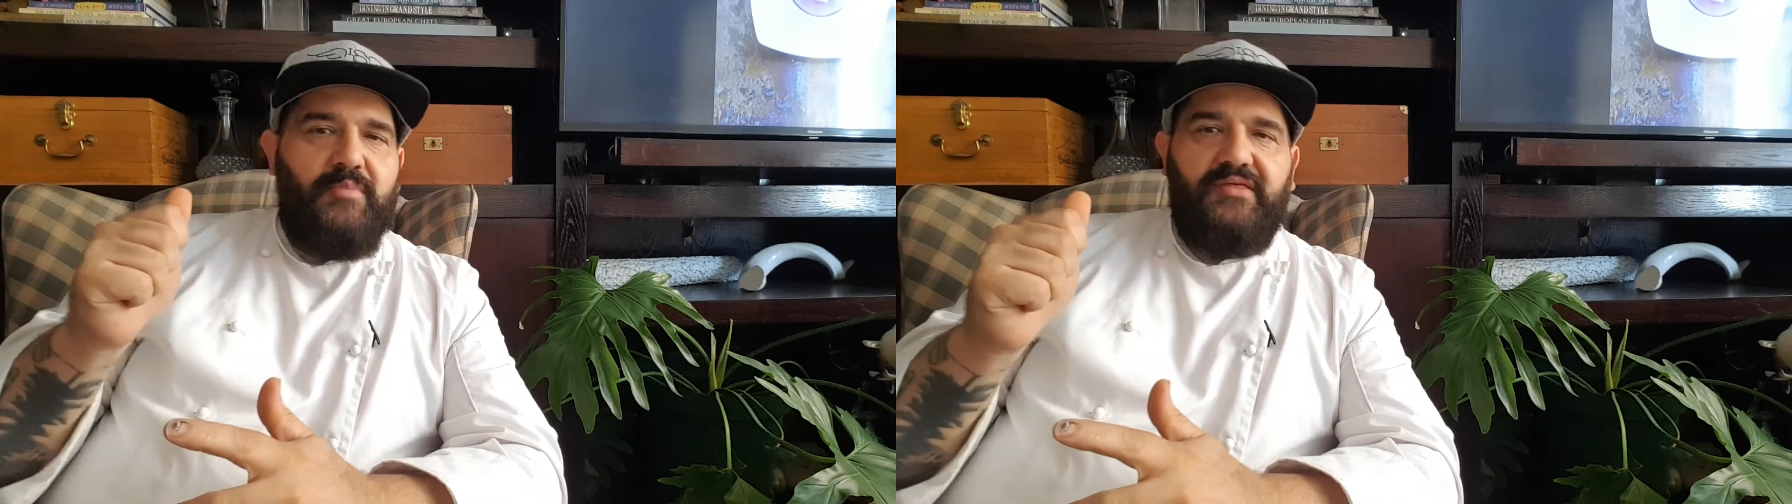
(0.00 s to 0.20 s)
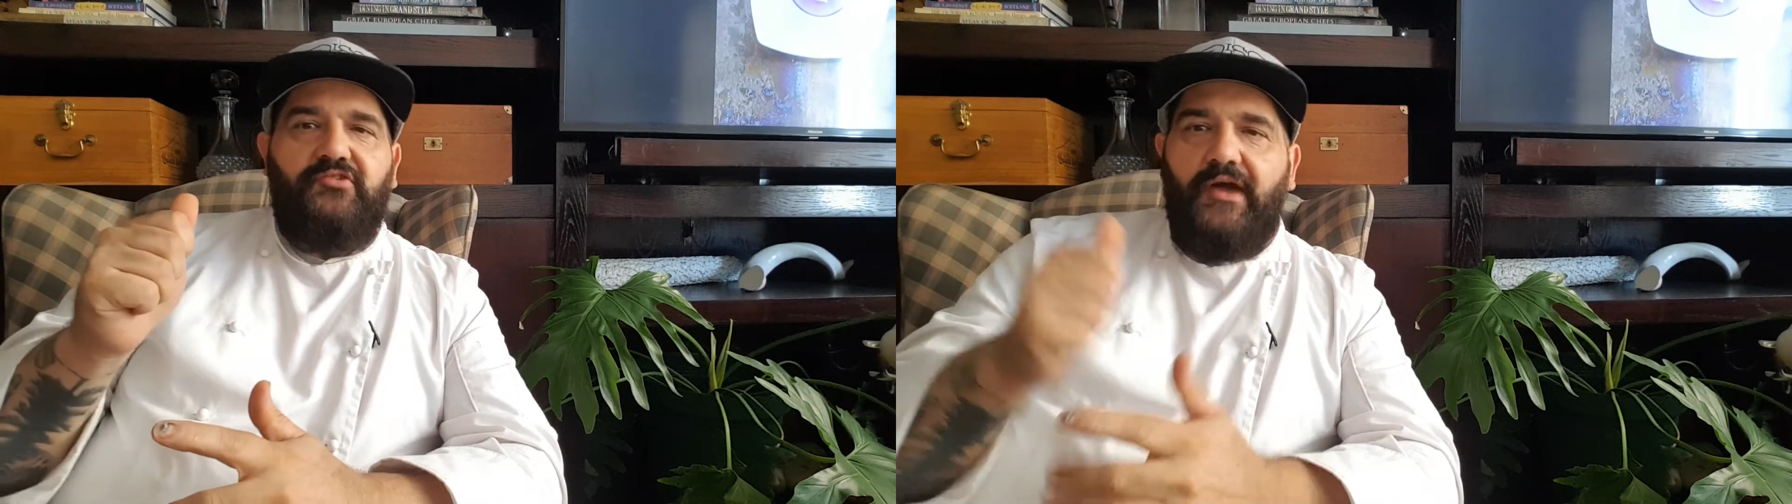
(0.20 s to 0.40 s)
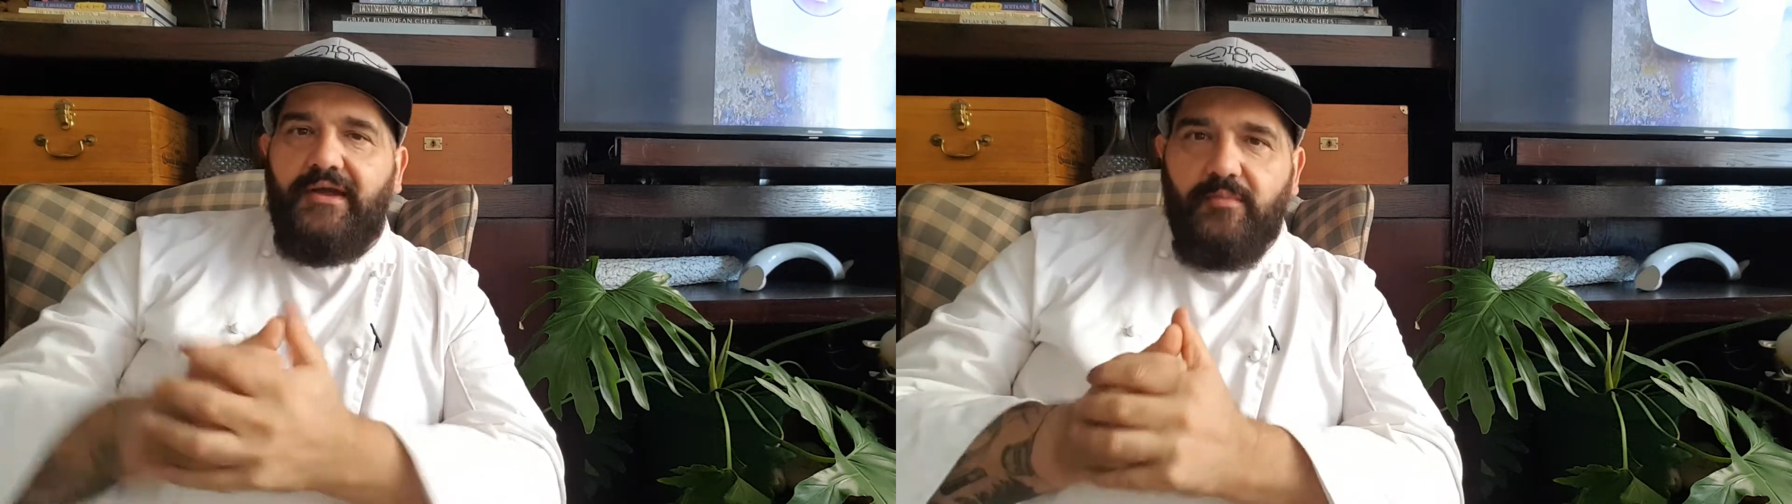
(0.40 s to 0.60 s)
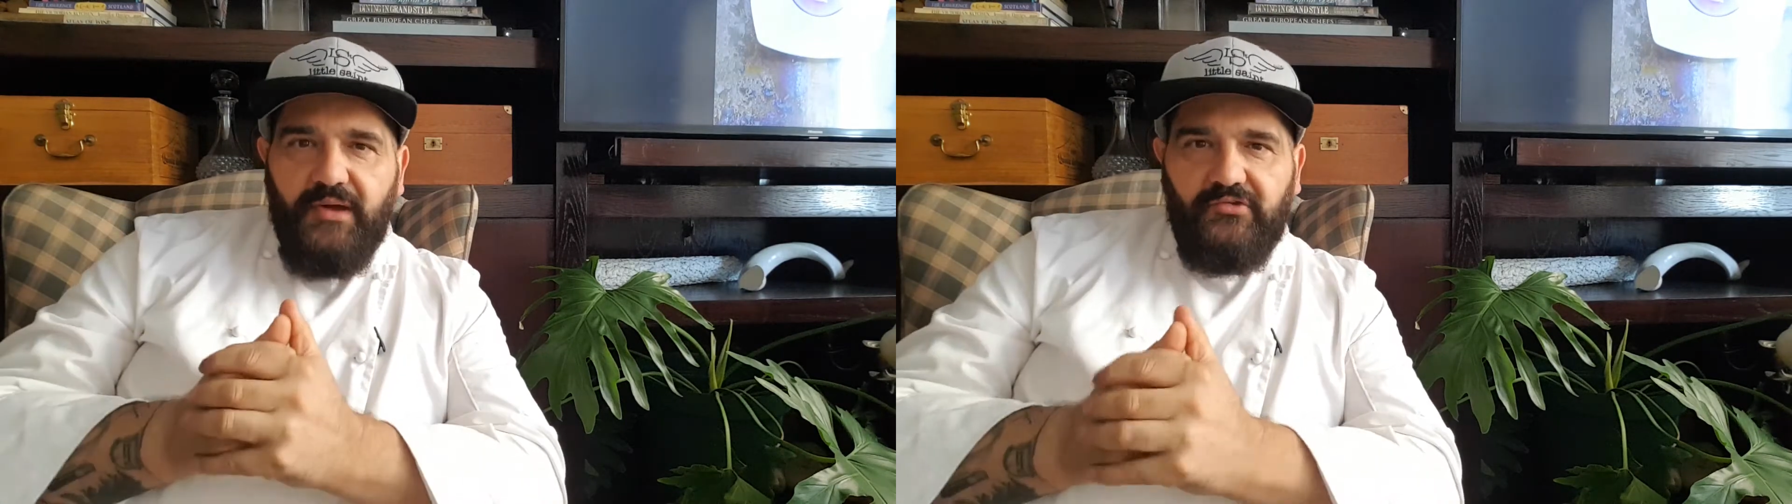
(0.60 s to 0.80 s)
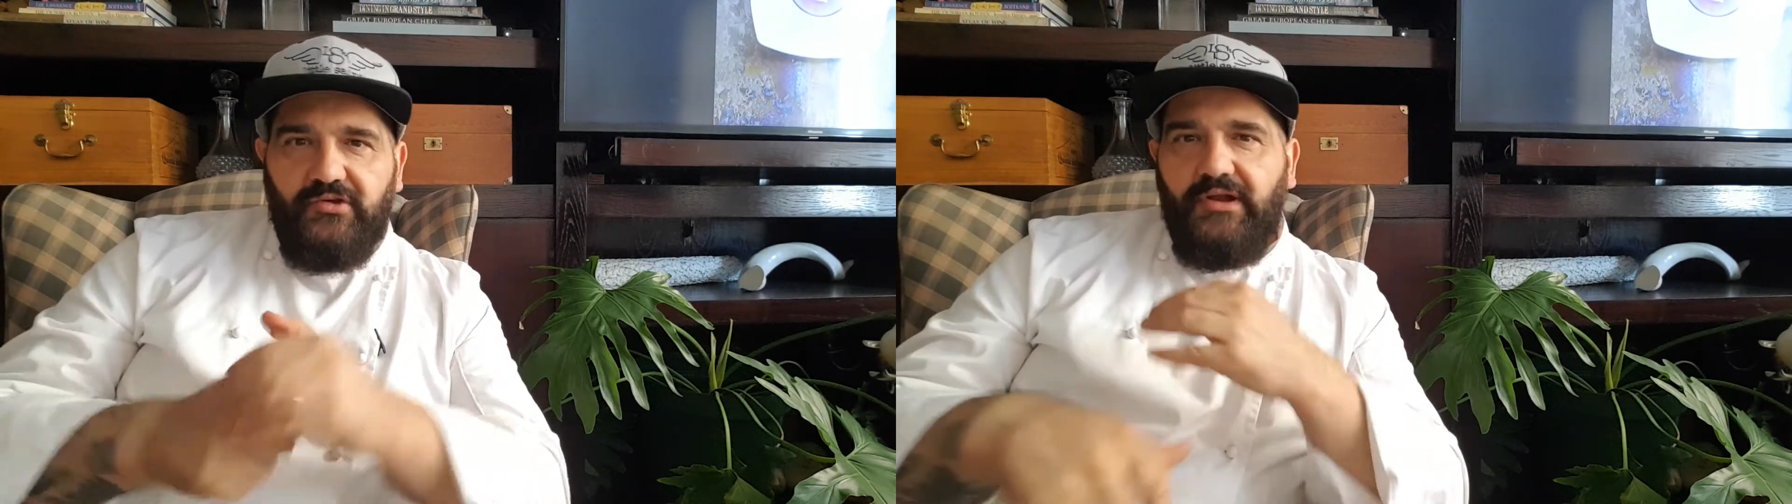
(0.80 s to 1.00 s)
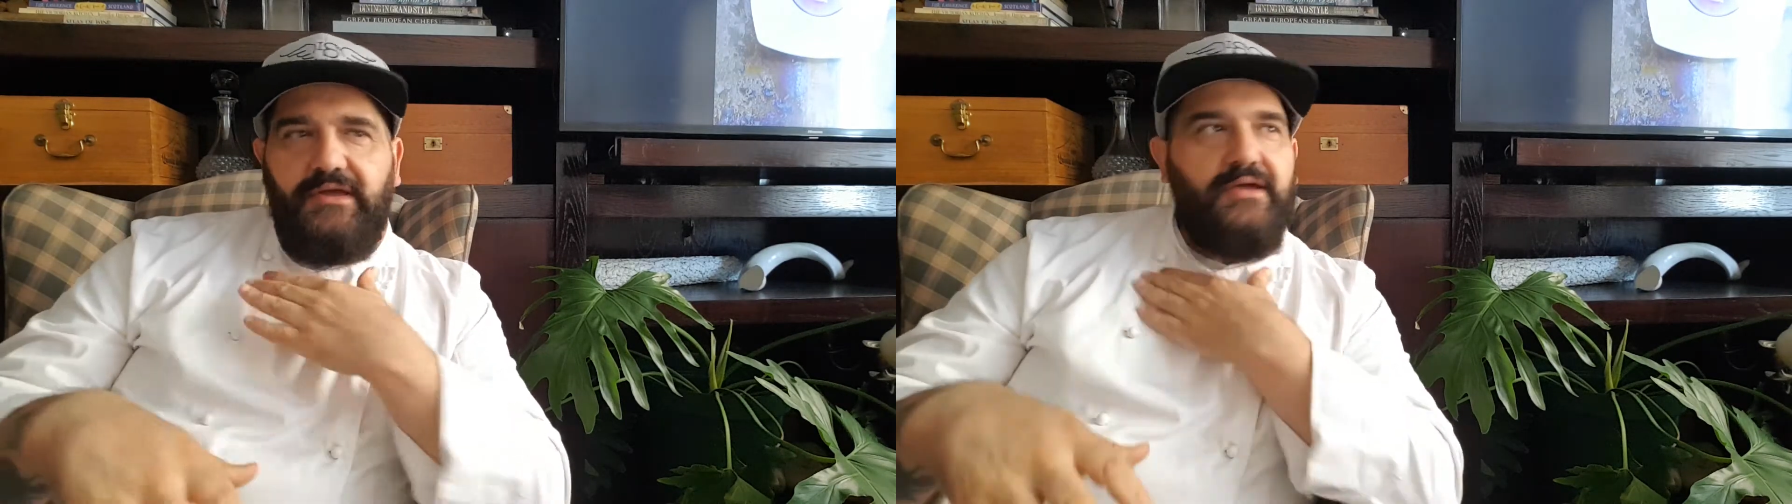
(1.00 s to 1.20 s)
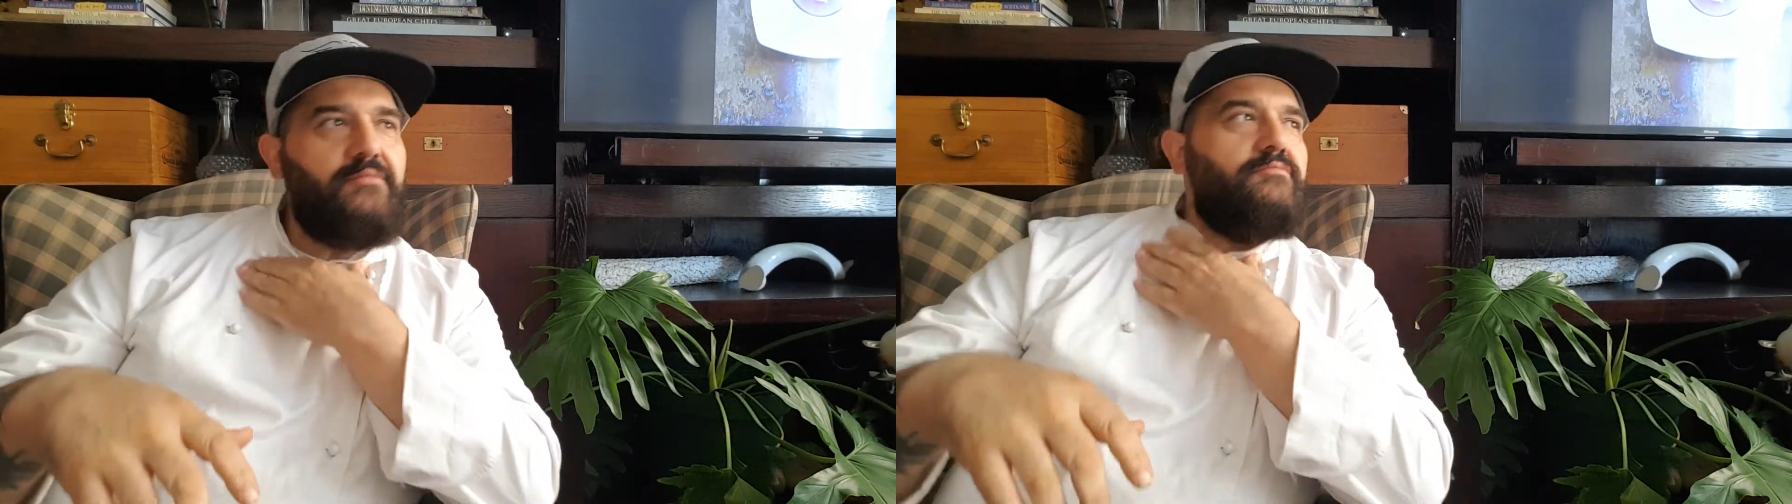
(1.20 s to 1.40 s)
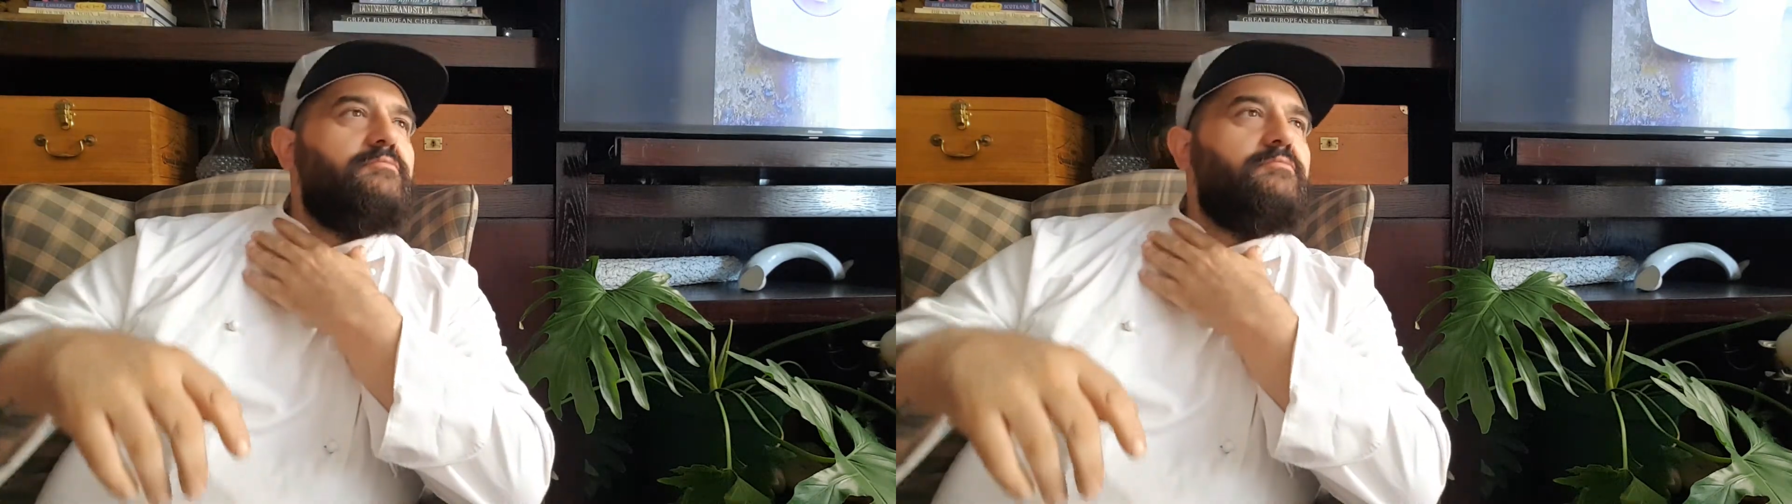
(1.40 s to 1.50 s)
by the jacket, basically, and